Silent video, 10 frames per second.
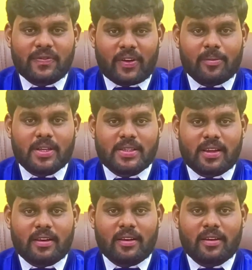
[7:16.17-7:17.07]
from the
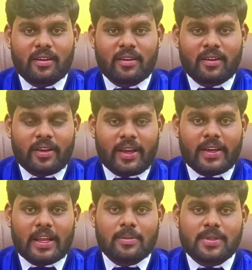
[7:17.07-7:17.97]
sun. It
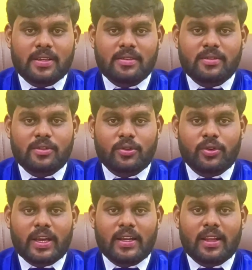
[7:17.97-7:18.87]
helps us to
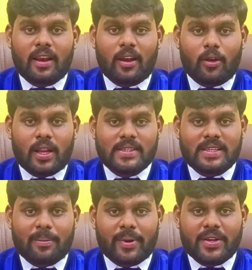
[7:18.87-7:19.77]
get a less
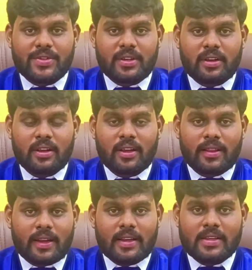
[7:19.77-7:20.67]
temperature,
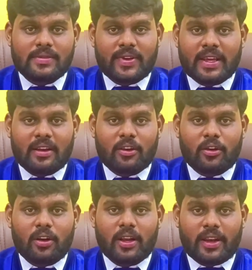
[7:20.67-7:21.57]
that is we can
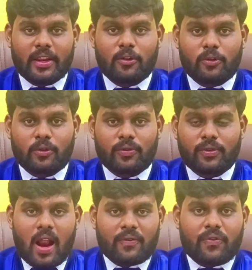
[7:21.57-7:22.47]
call green roof.
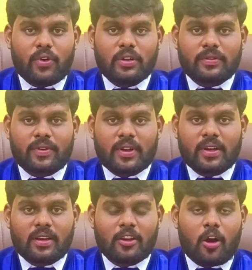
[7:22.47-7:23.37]
And fourth
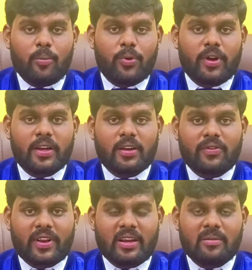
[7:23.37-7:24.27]
one component
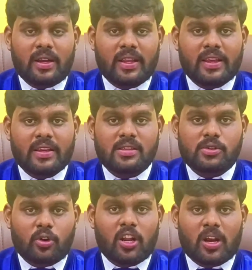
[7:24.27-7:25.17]
of green building is
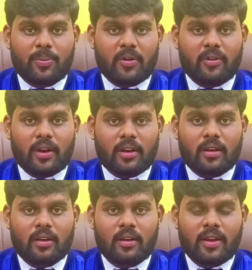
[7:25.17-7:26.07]
solar power.
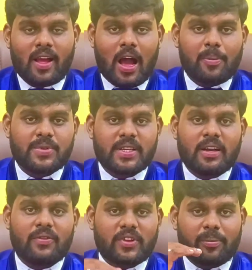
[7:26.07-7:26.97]
Upside
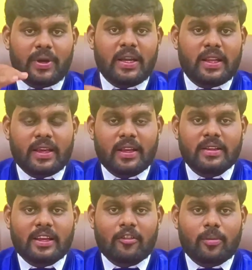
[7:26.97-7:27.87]
of the building
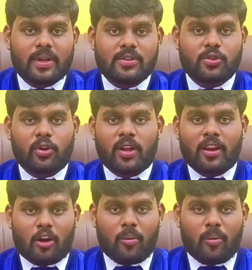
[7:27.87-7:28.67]
there will be solar